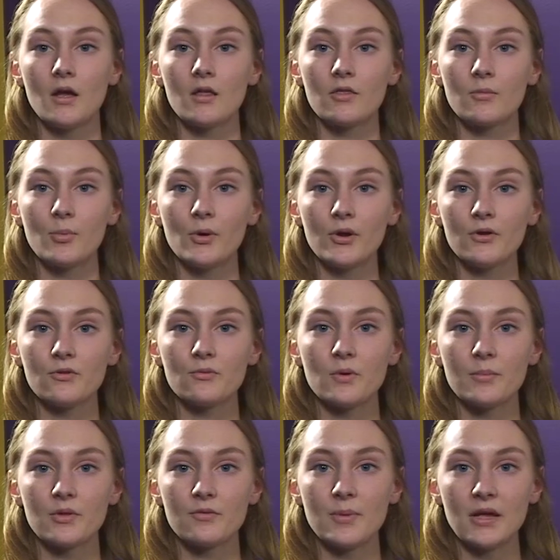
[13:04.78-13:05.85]
The Pointers
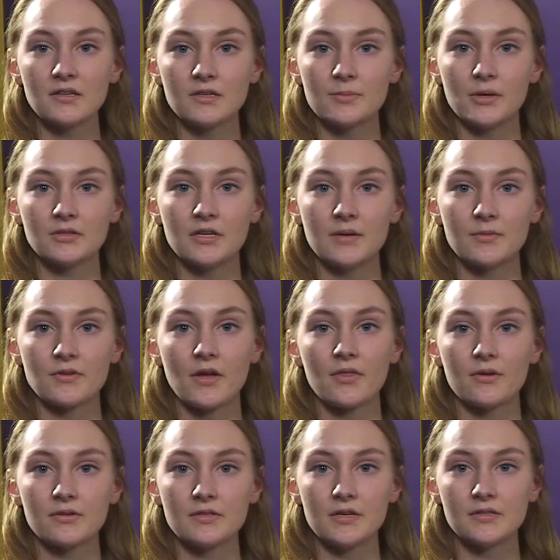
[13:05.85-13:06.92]
women's basketball team saw
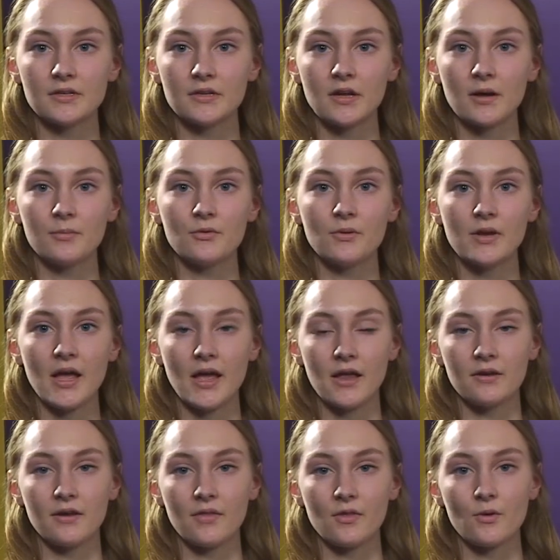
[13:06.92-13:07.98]
their season come to an
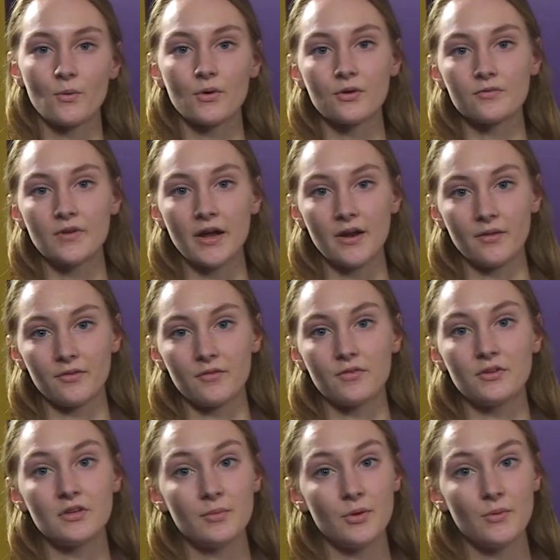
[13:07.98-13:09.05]
end at the quarterfinals of the
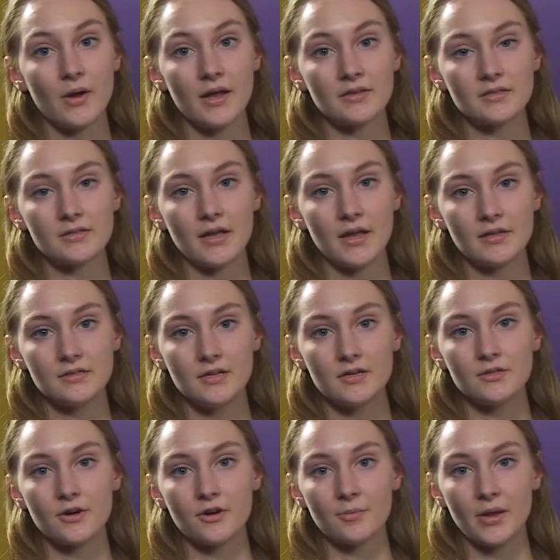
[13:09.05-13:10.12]
WIAC
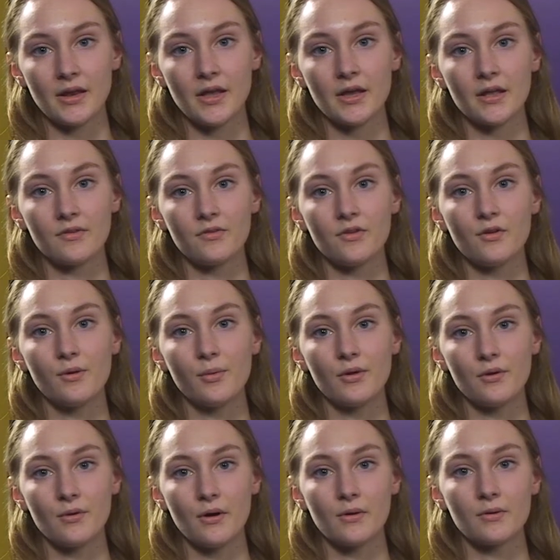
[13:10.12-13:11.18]
tournament against
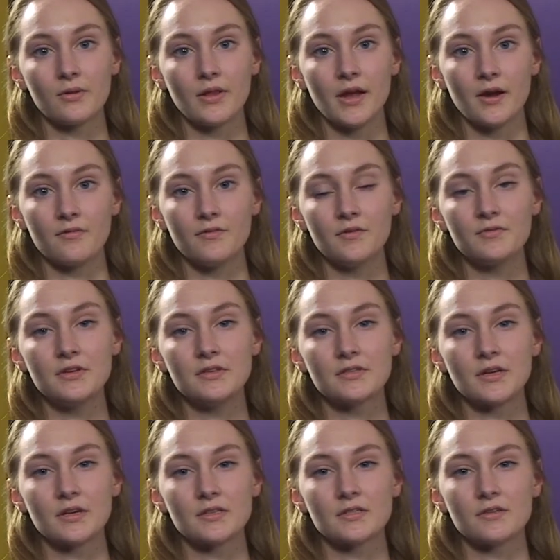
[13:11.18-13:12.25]
UW-Eau Claire
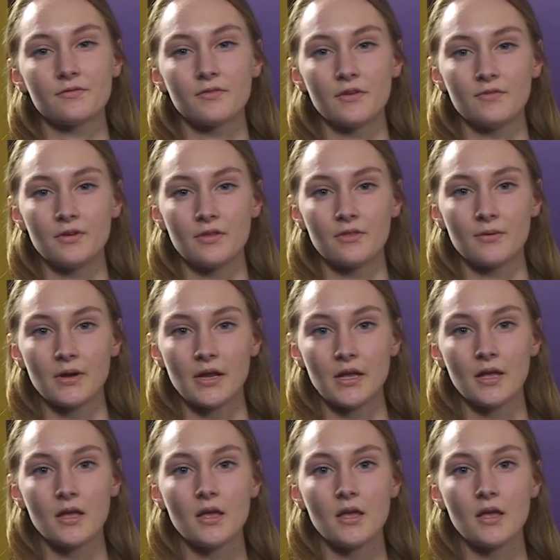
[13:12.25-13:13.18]
56-53.